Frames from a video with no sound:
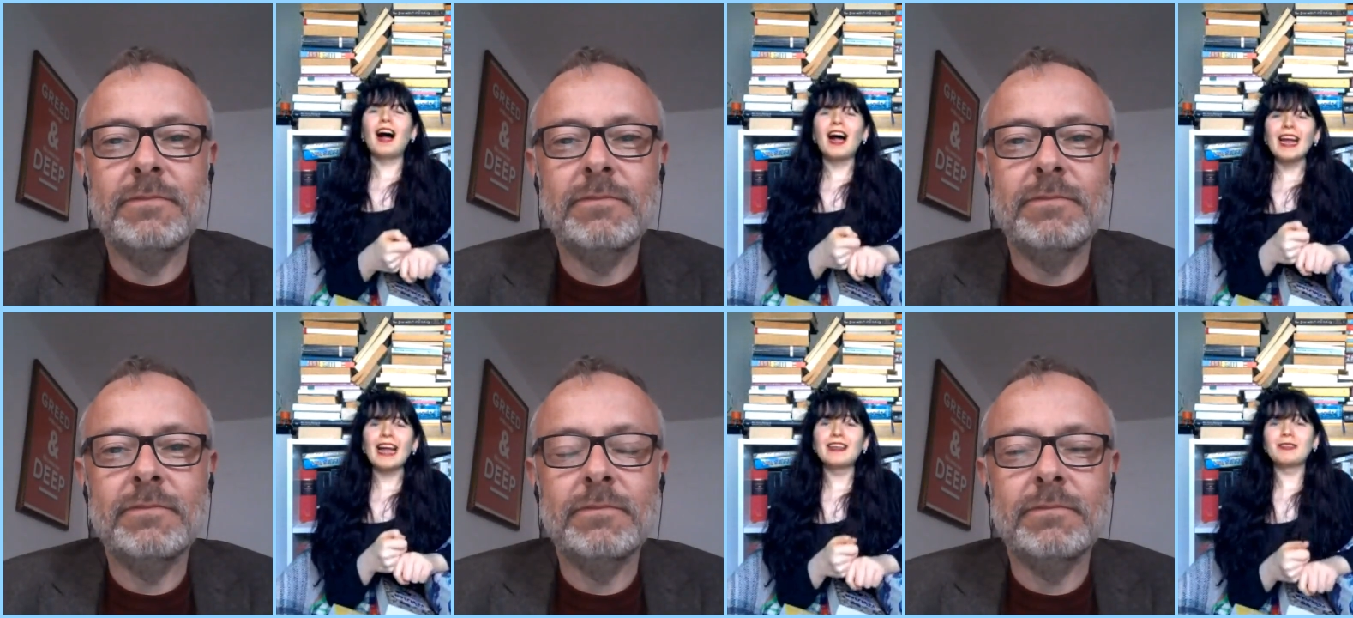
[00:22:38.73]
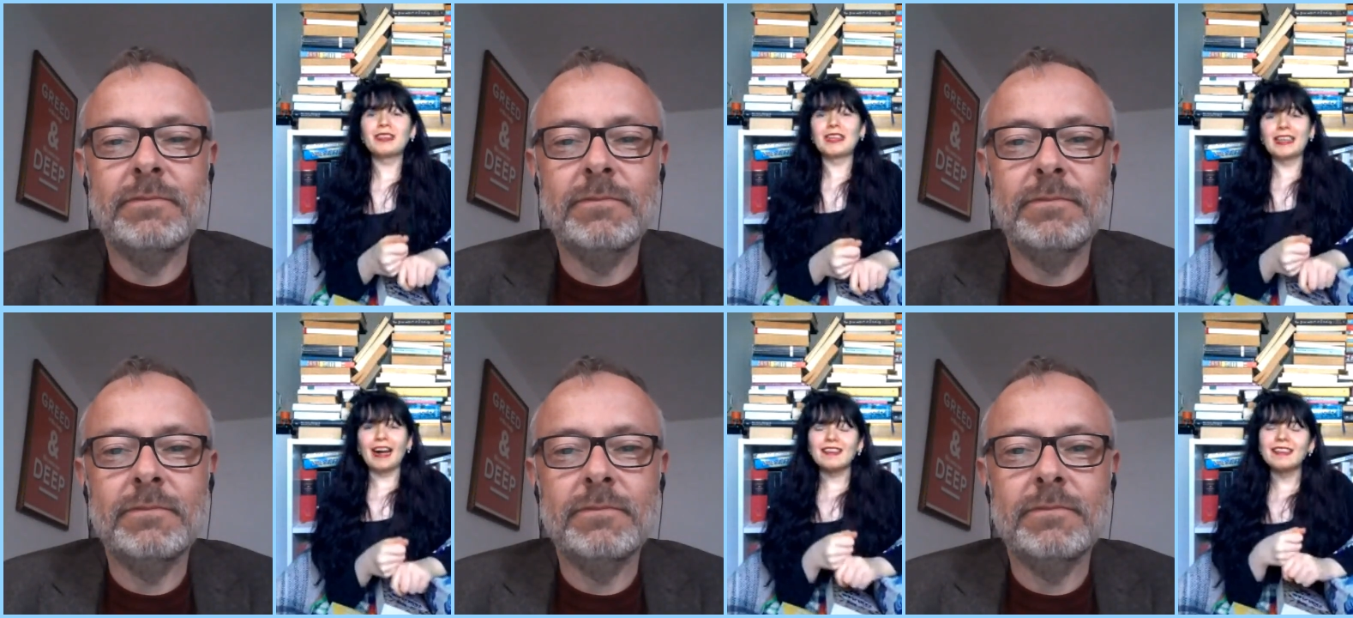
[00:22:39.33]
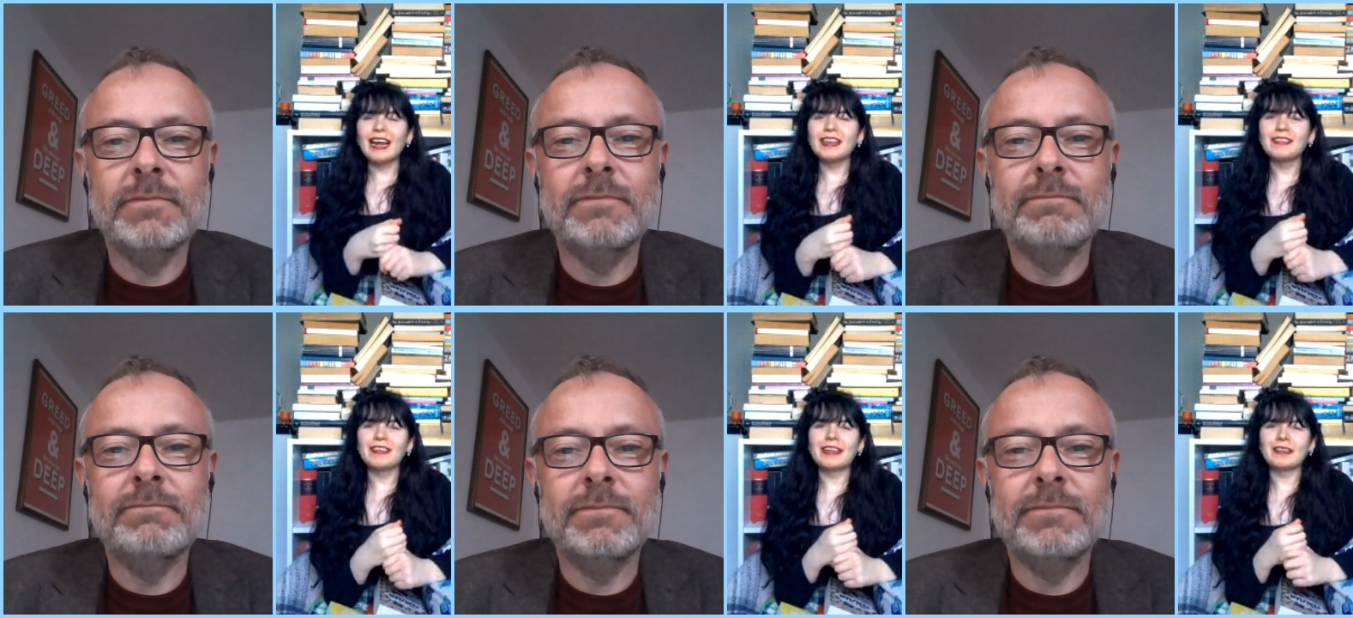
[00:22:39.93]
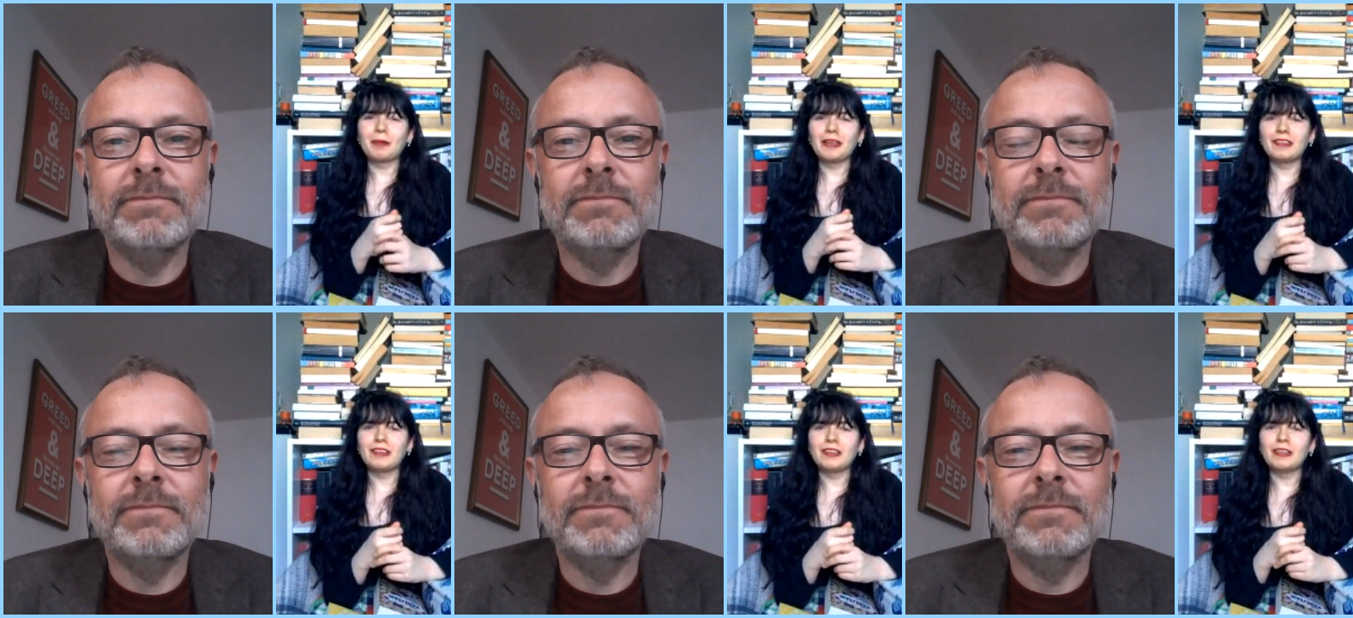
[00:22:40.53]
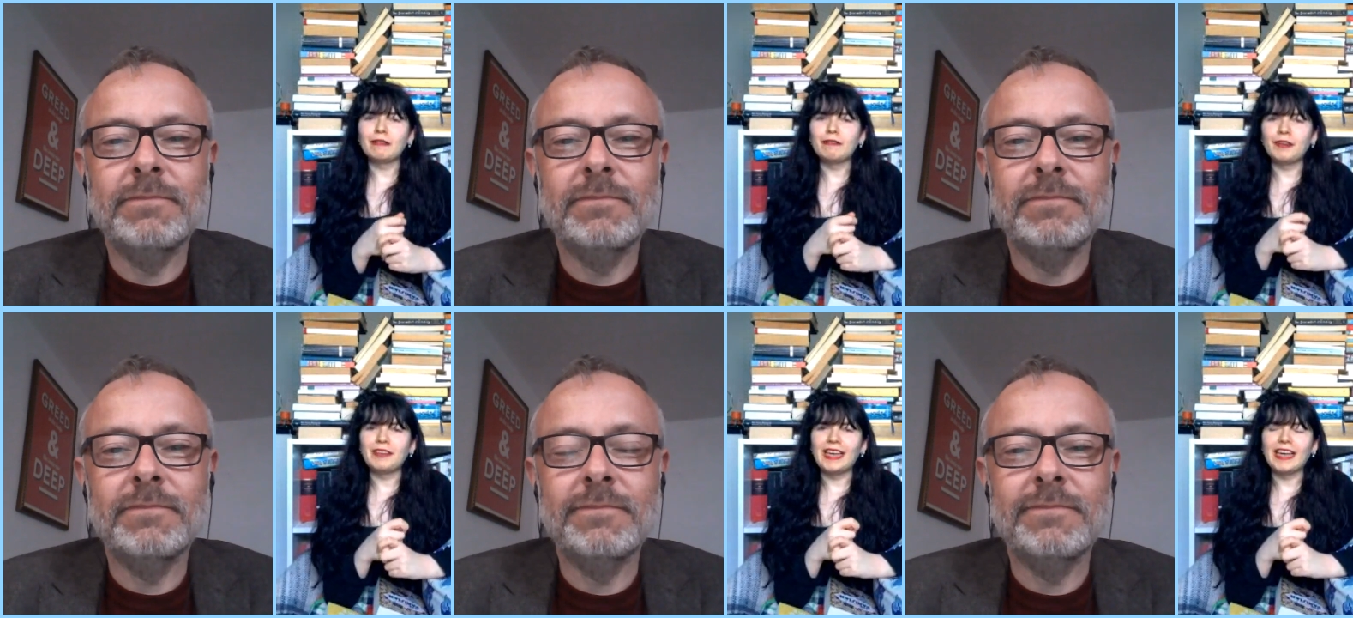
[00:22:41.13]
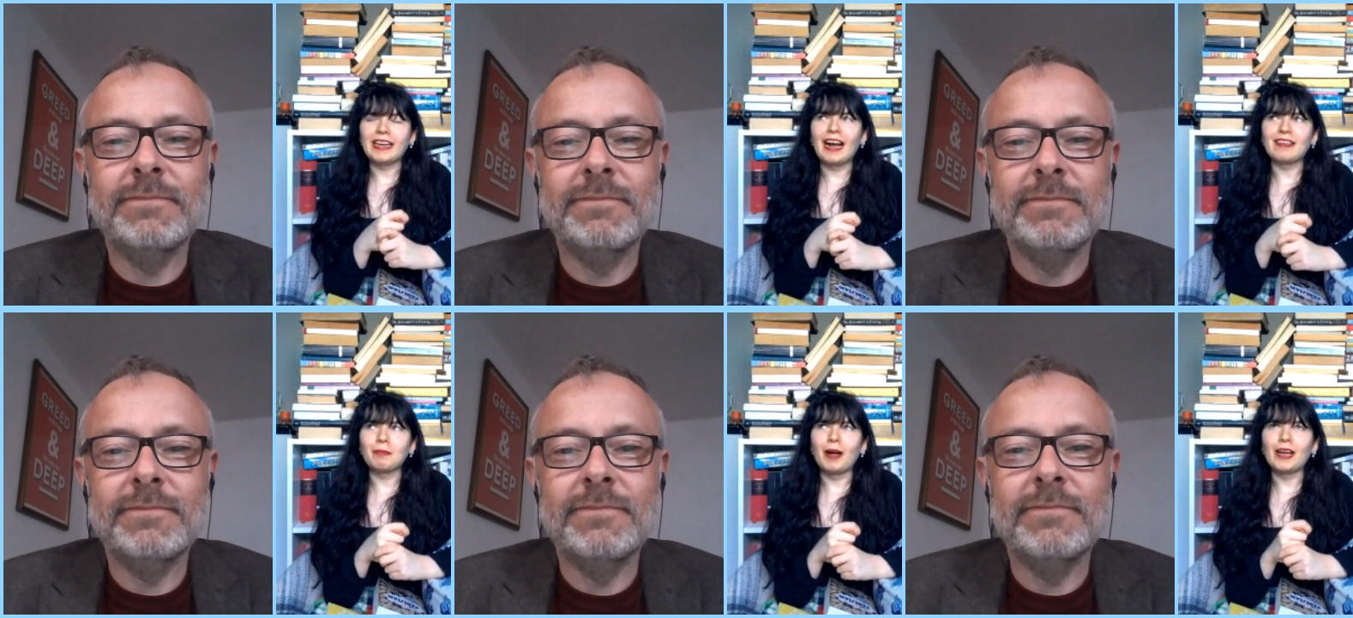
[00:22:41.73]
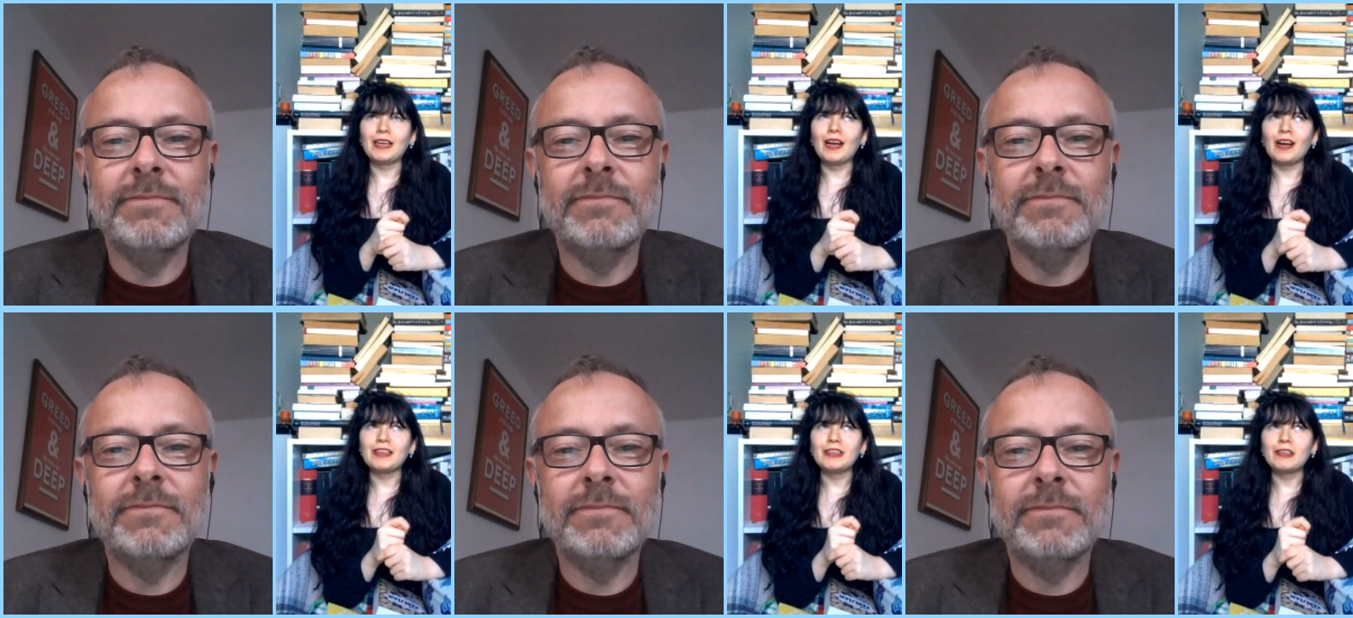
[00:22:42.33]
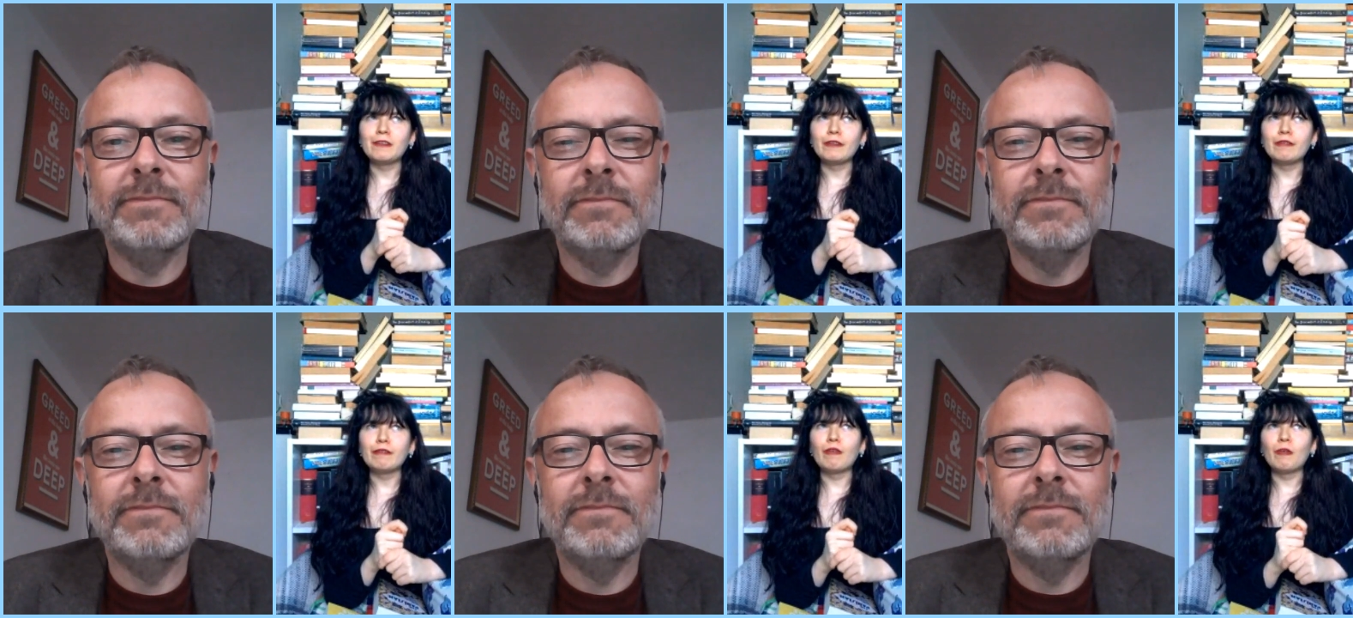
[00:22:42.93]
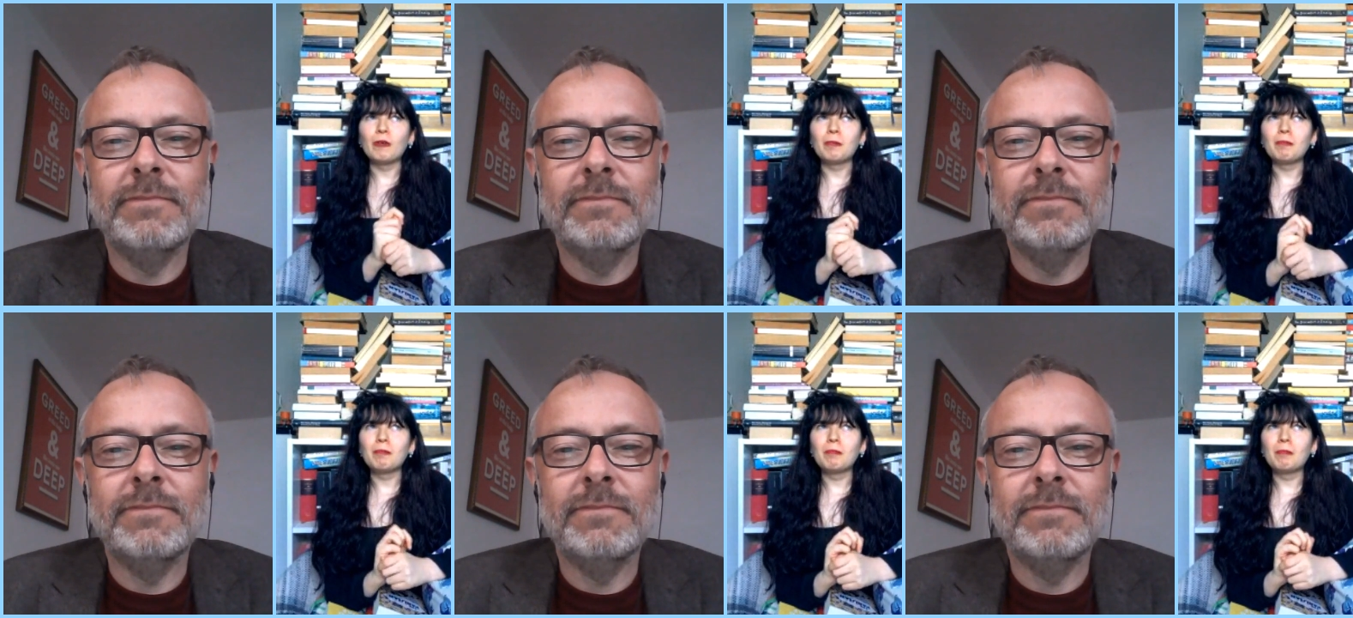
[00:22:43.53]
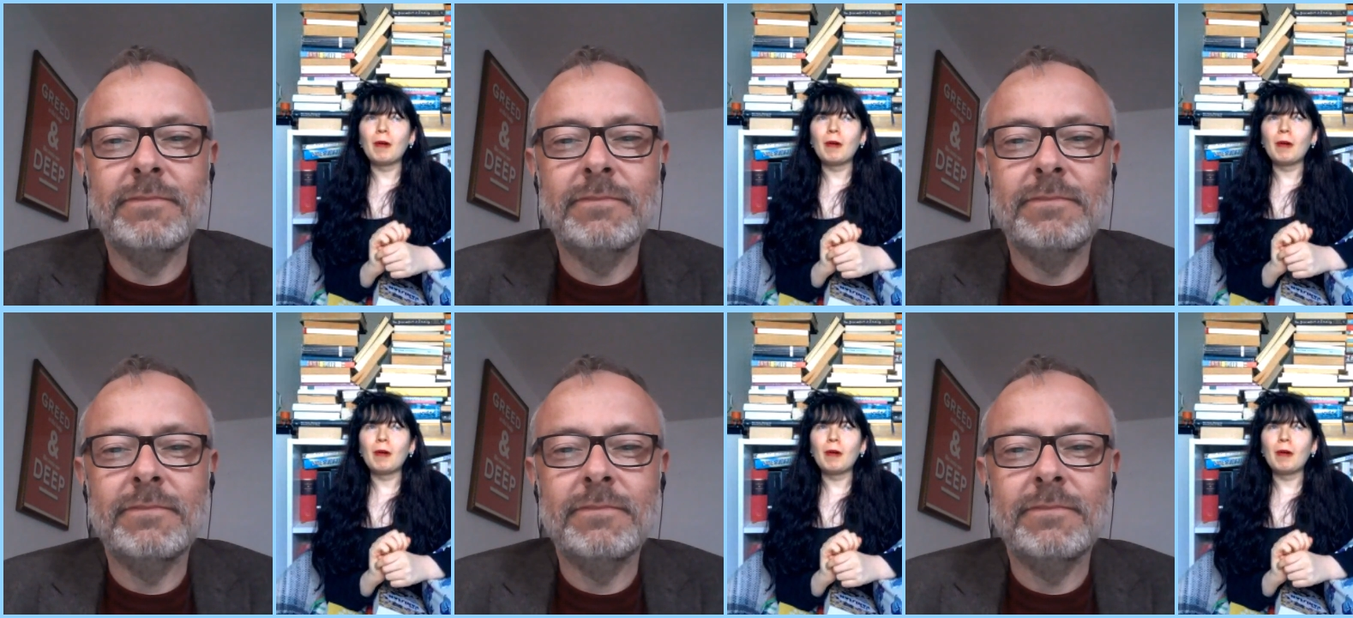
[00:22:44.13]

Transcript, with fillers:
Speaker 1: I end up doing it accidentally as opposed to viewing it as my ideal form.